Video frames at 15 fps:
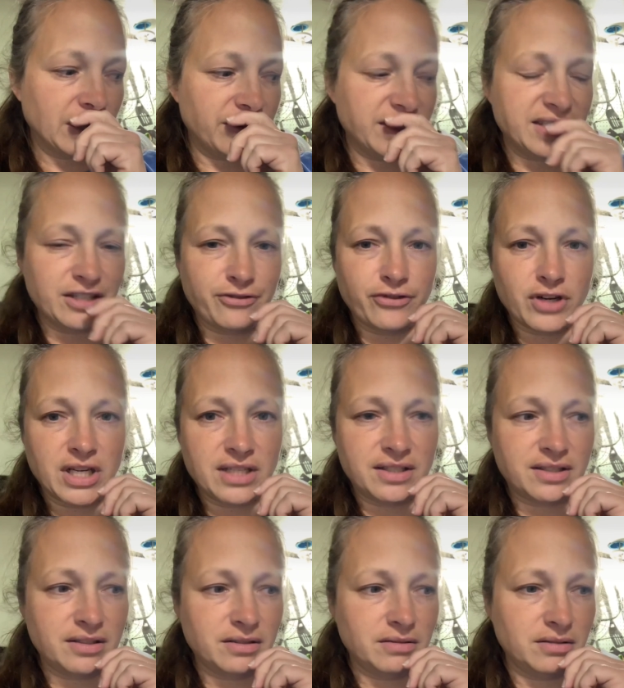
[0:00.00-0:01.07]

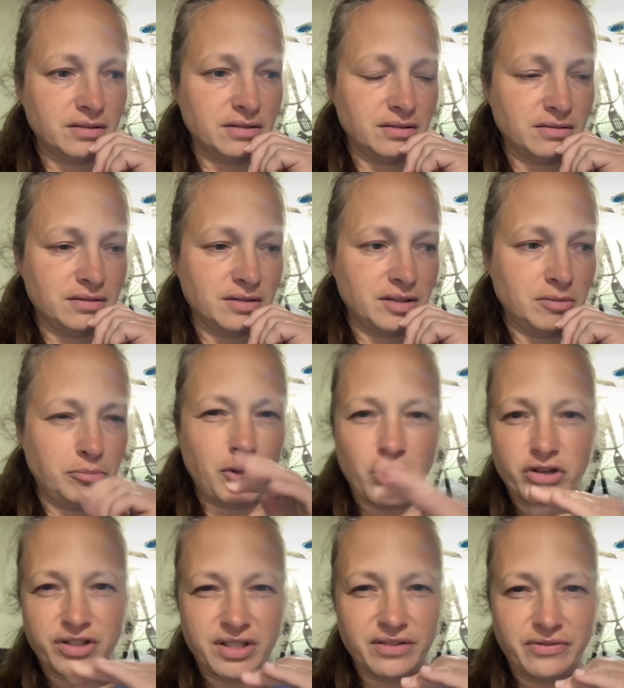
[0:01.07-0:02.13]
different
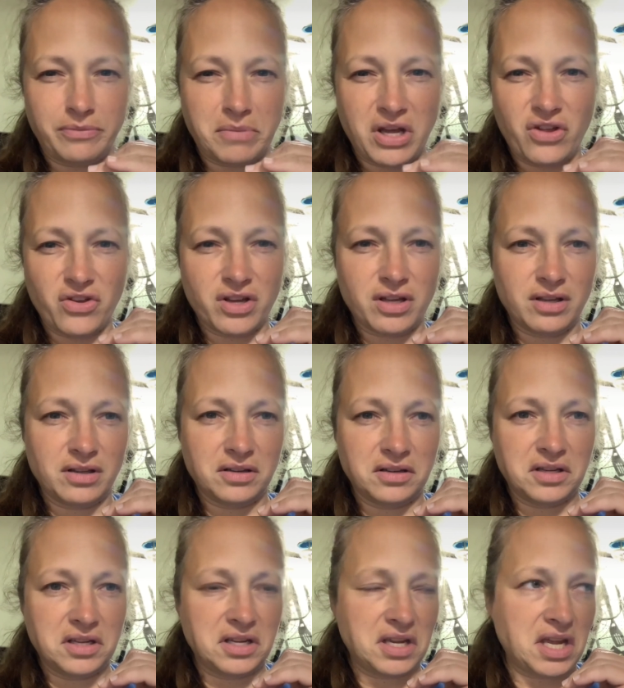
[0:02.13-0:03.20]
parts of milk
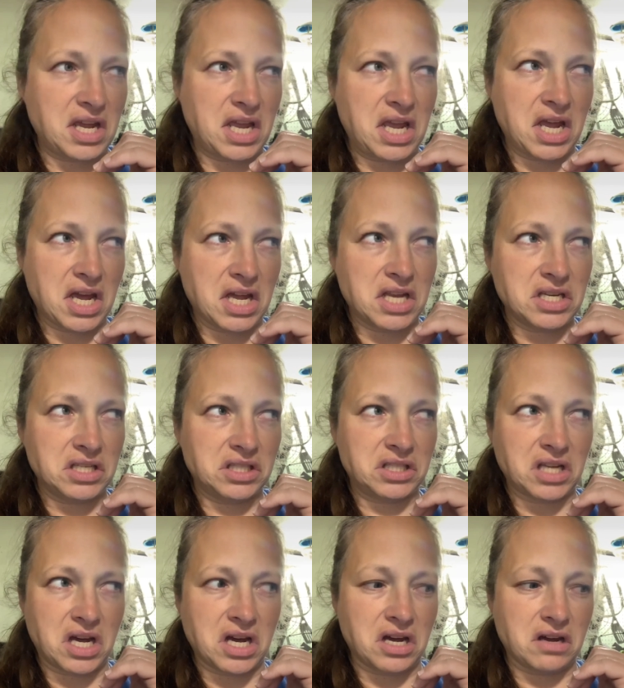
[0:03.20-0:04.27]
and
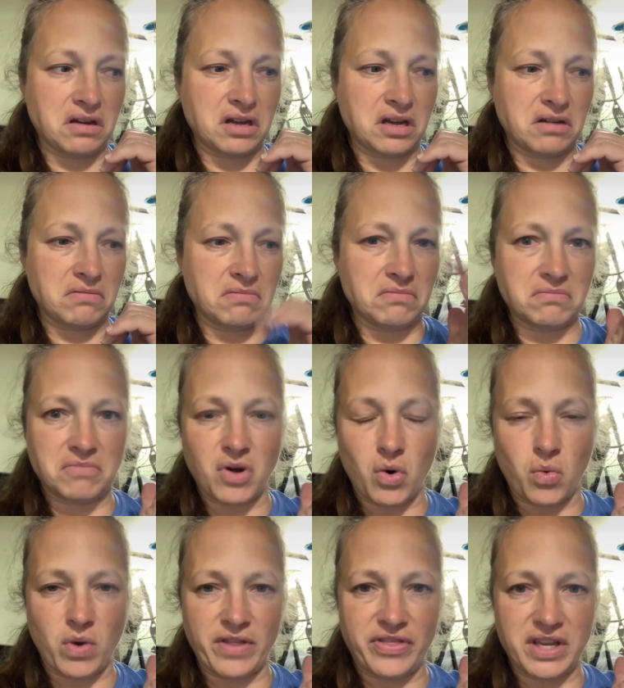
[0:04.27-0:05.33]

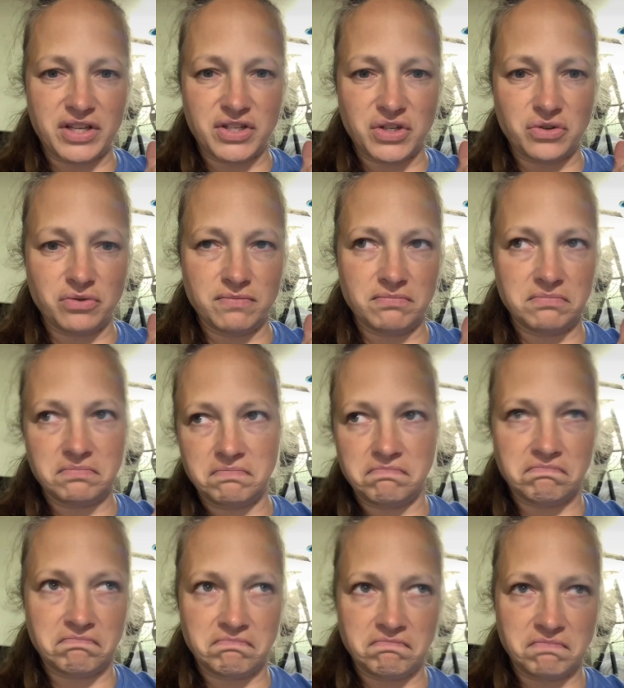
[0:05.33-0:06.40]
what they do,
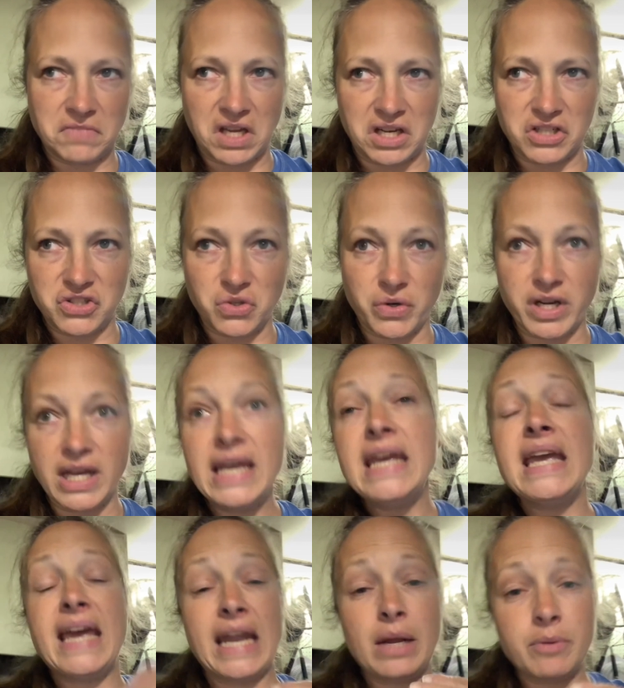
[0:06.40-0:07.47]
kind of, sort of.
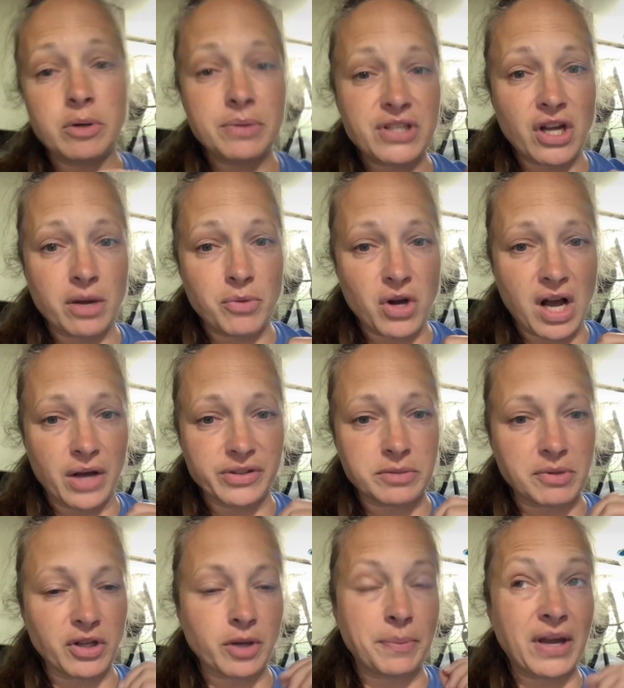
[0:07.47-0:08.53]
And I'm going to be talking about cow's
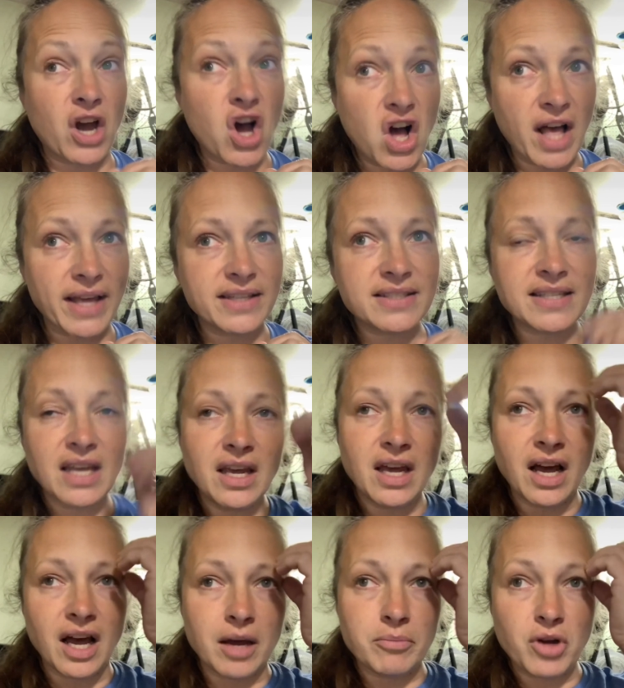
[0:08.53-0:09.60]
milk because
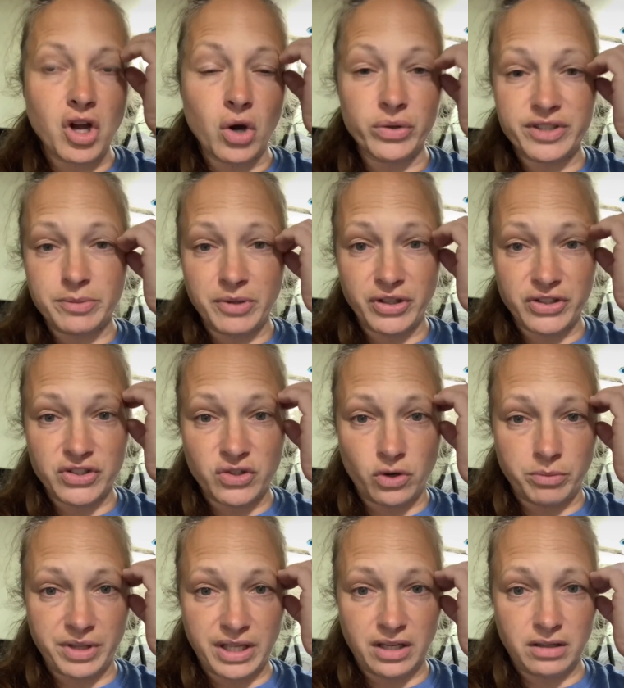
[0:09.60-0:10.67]
goat's milk is
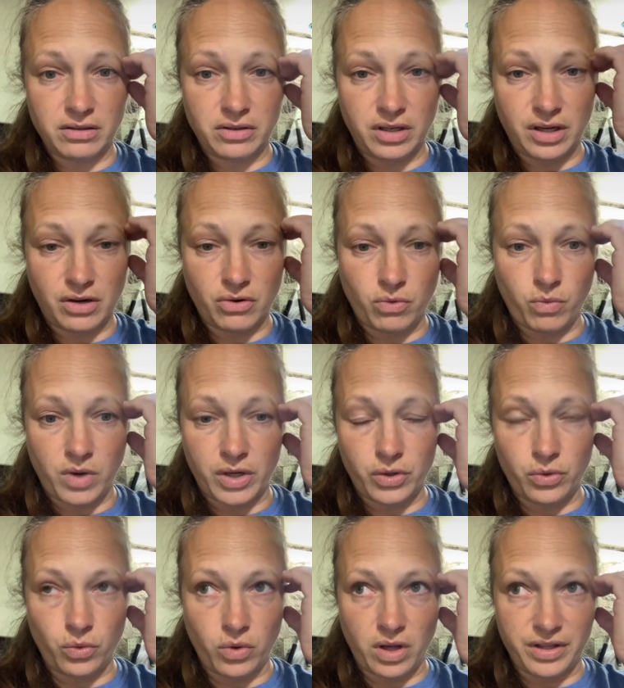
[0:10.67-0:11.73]
normally, what
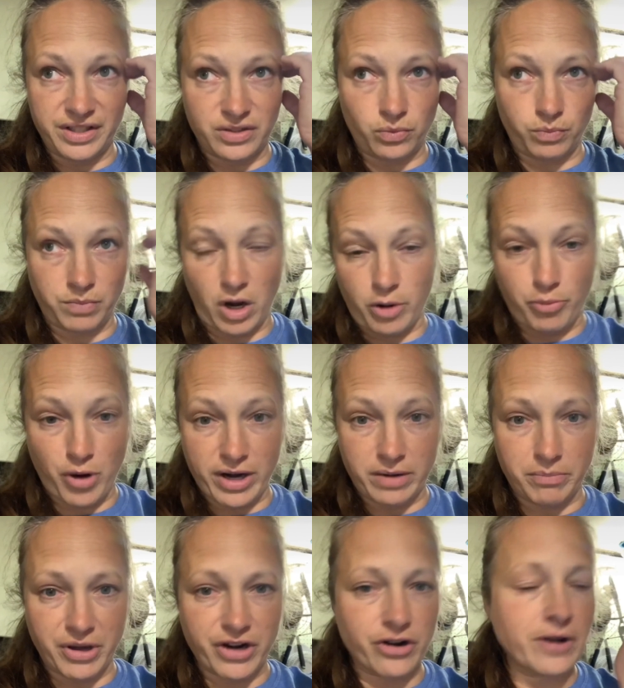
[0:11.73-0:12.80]
is our bread and
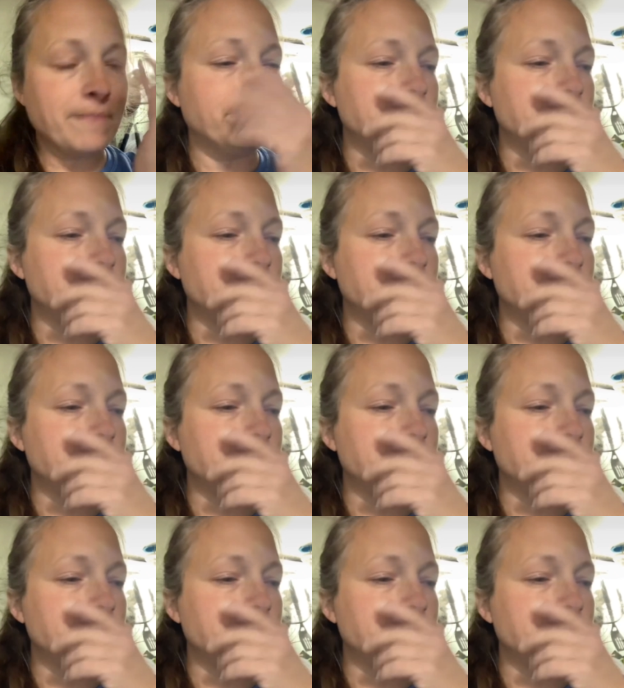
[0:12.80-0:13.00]
butter.